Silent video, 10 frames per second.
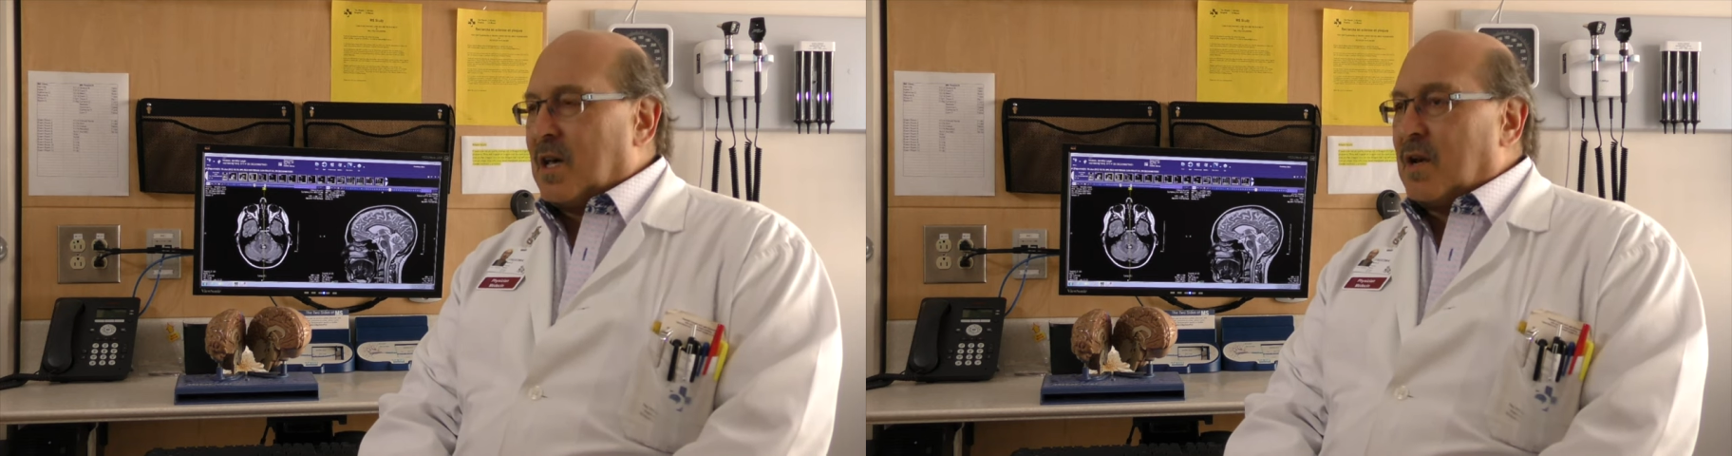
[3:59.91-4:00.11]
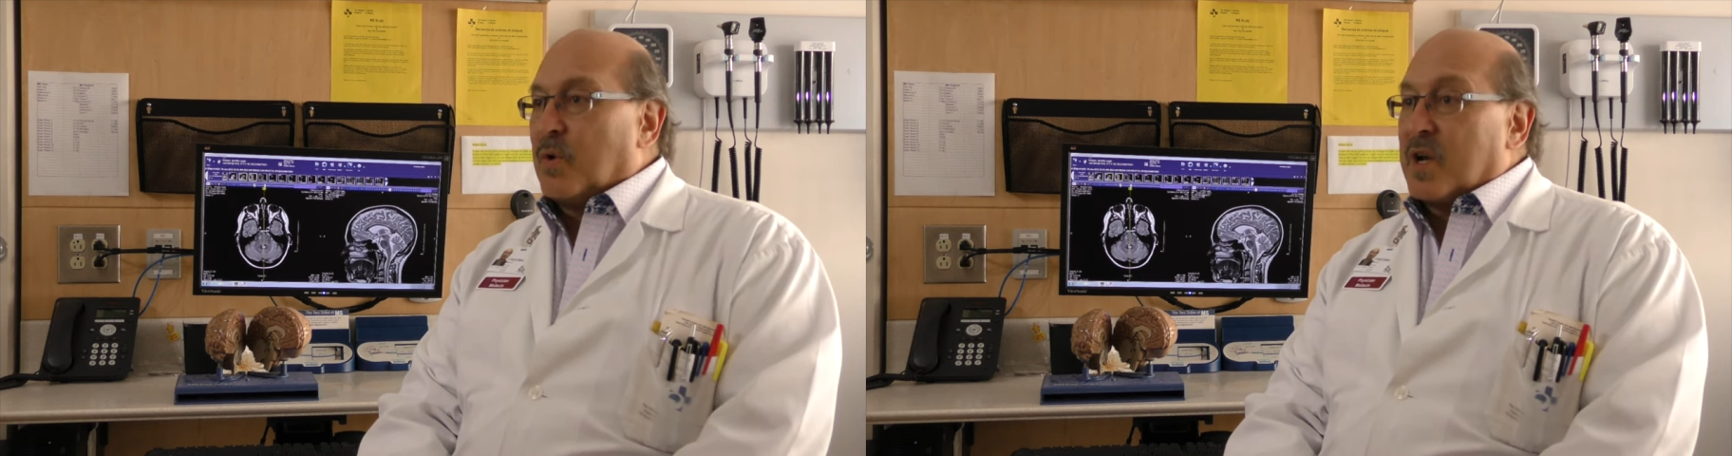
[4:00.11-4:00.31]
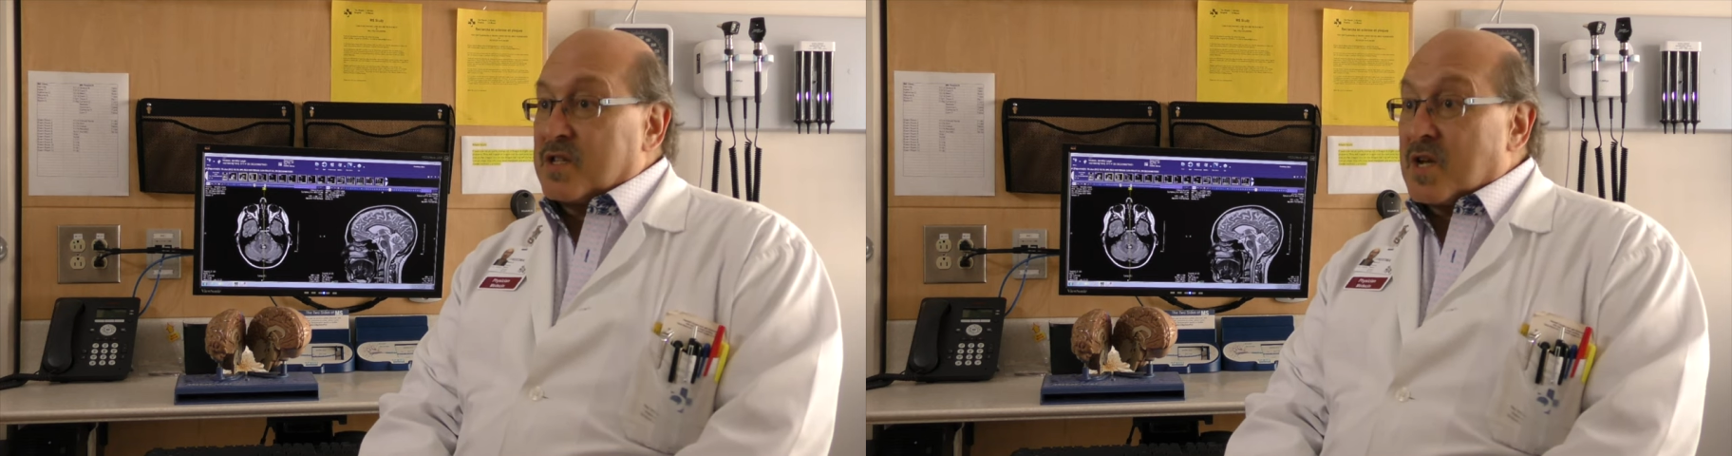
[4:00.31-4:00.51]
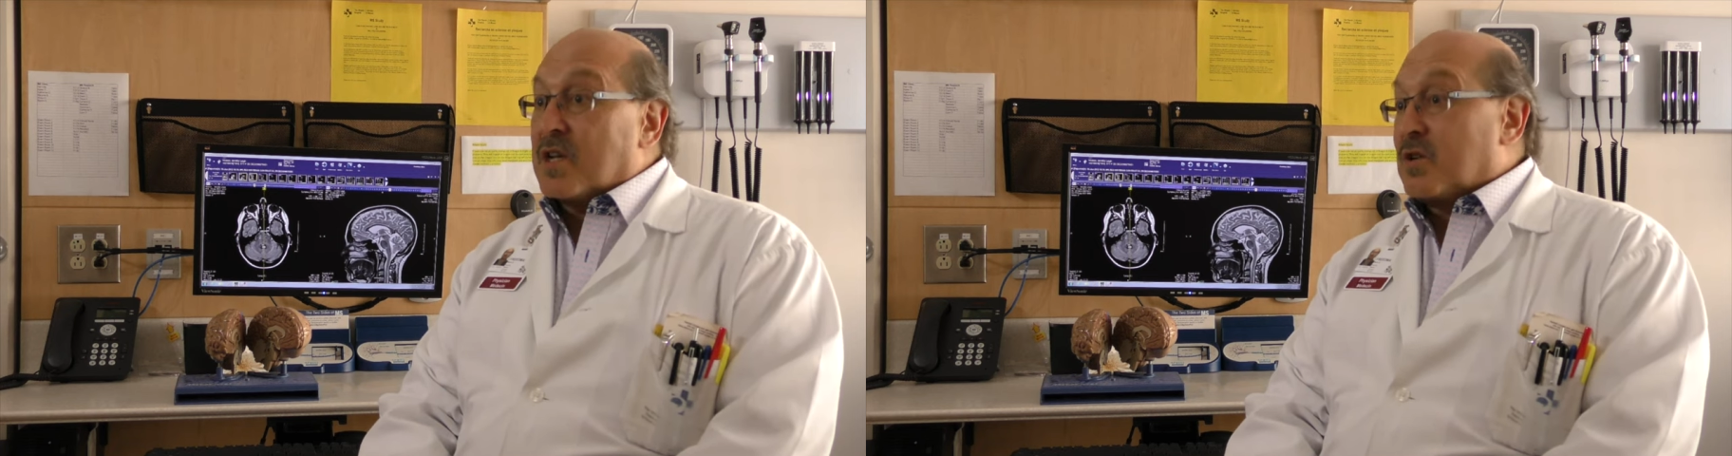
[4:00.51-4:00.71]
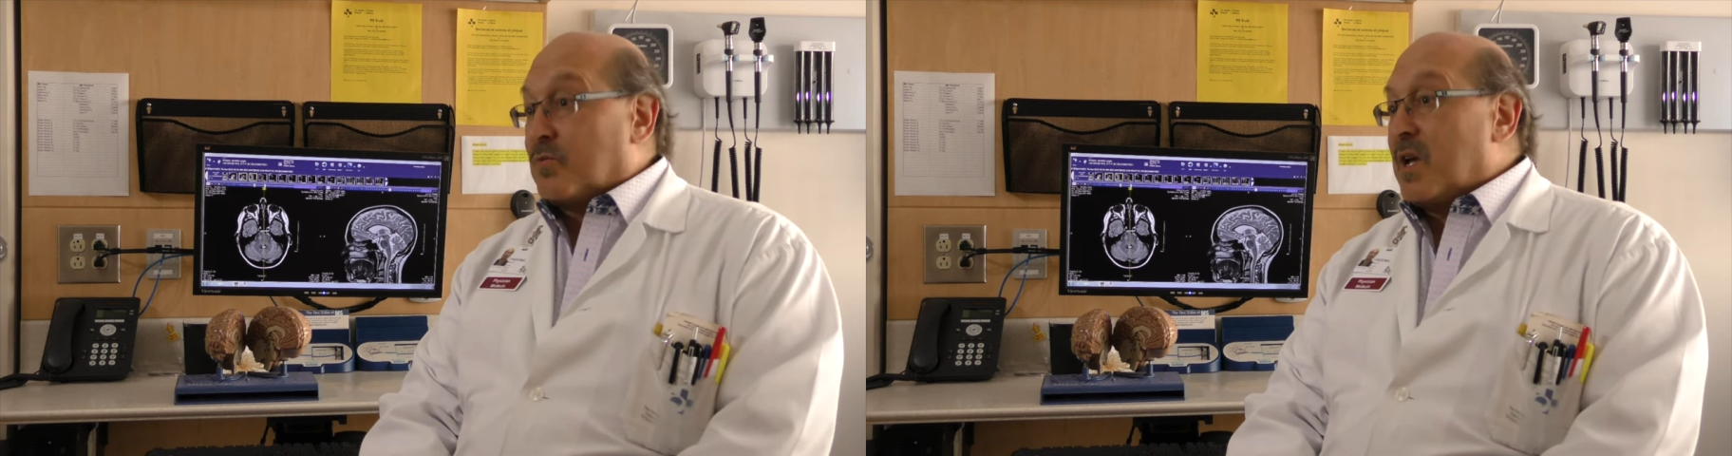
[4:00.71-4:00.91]
and when it
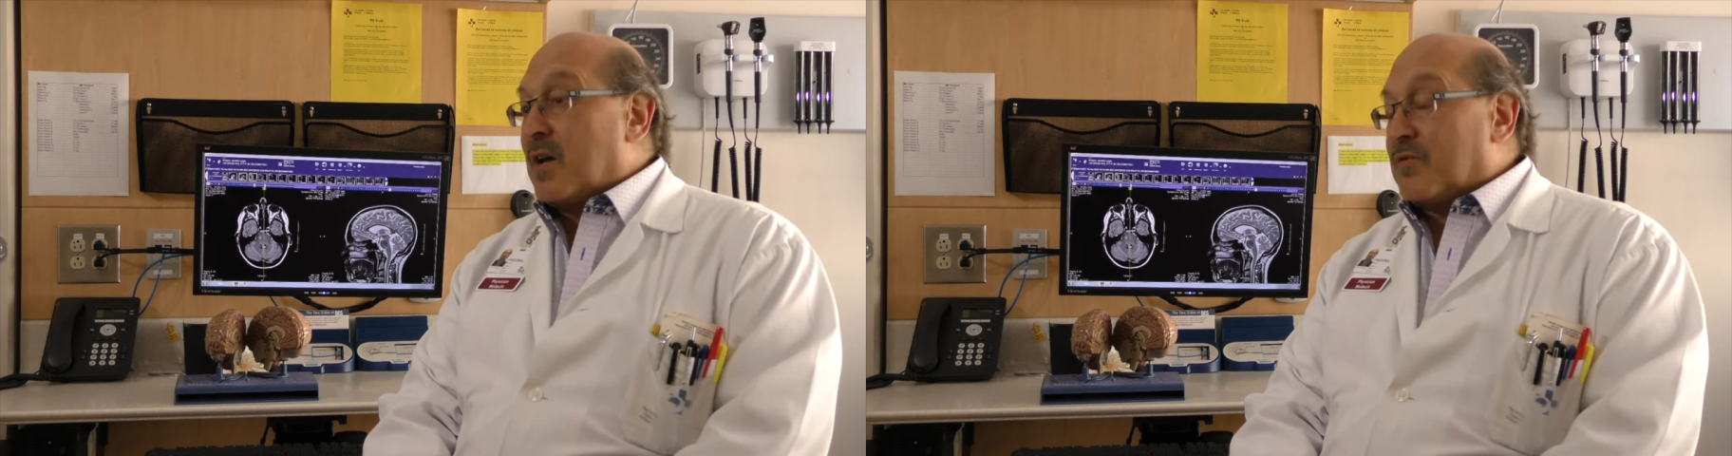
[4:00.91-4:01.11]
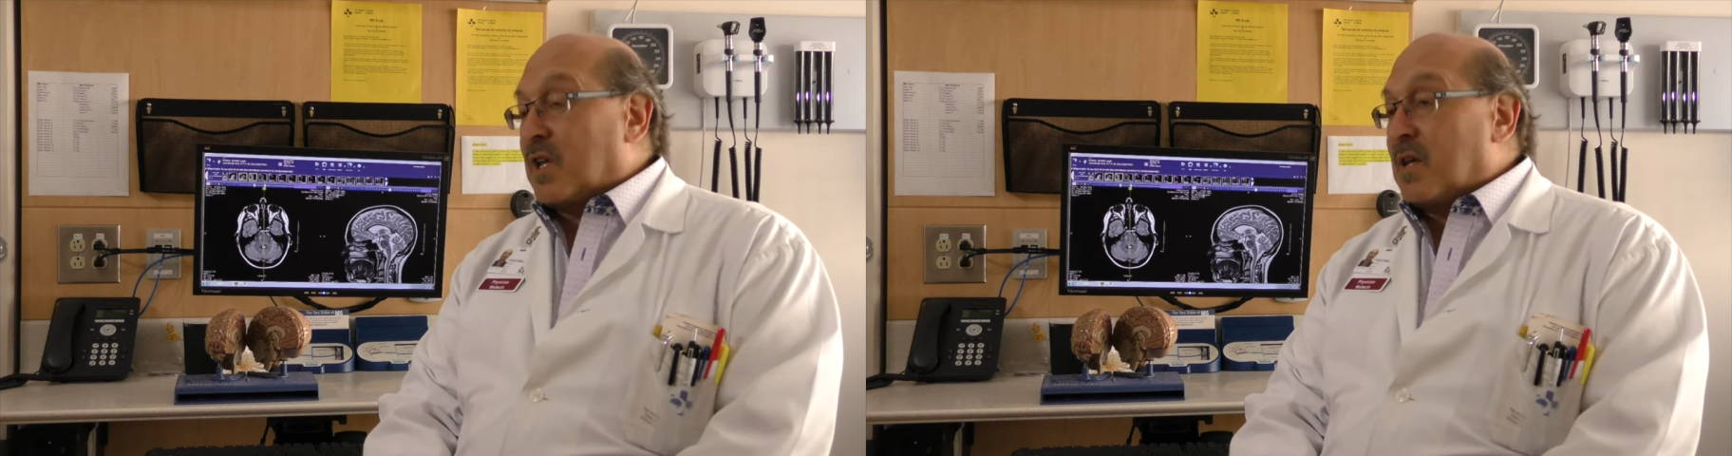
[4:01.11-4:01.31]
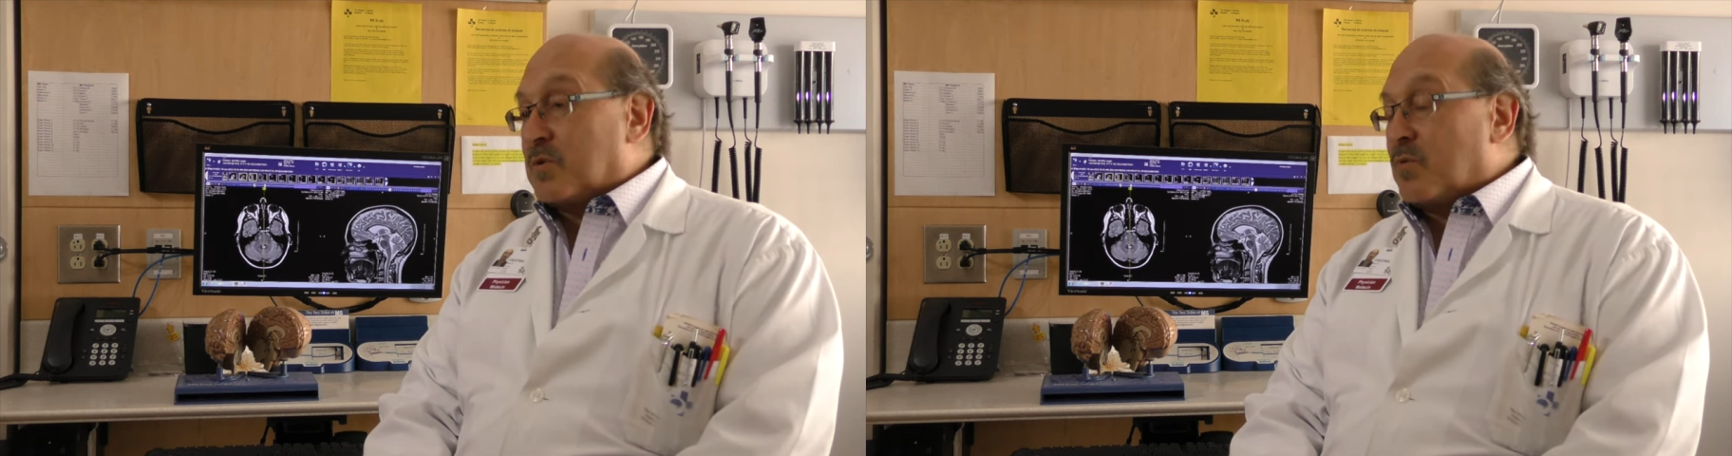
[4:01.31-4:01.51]
doesn't, we have to keep